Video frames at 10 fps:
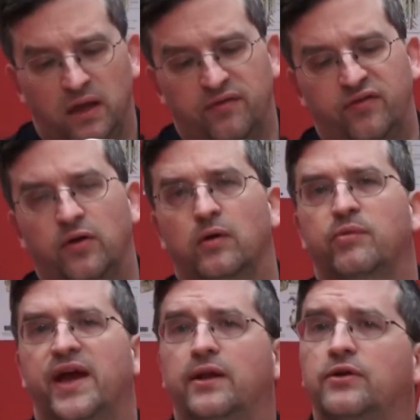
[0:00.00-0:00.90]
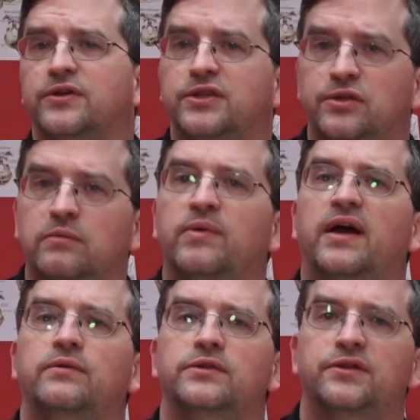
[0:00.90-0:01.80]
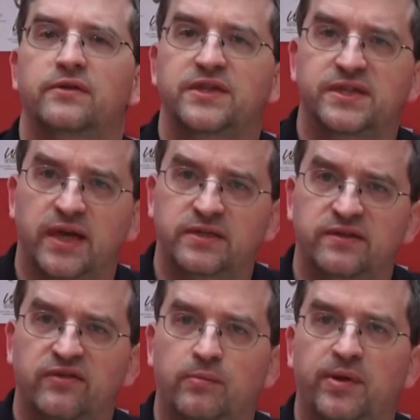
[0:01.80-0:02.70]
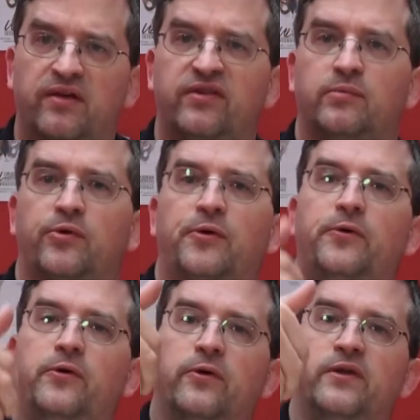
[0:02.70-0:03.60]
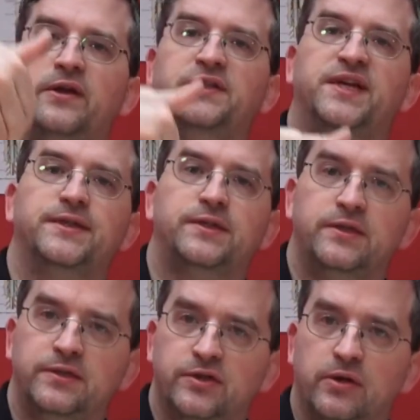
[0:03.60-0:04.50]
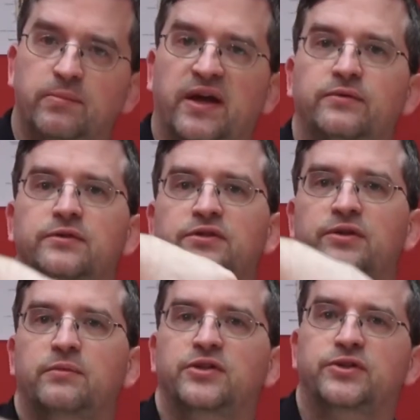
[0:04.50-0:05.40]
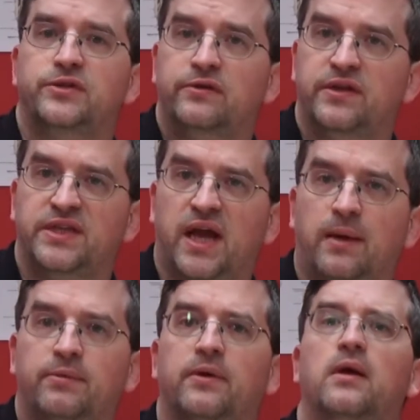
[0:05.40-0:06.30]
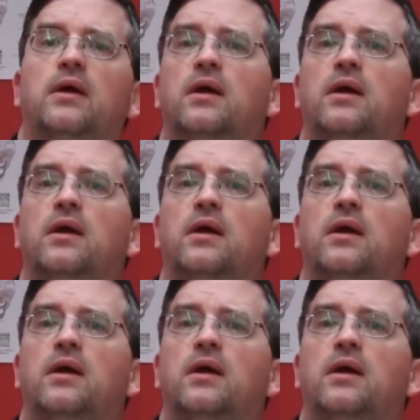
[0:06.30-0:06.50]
If your bladder is too bound to the sides of your pelvic bowl or the intestines are bound too much to the top,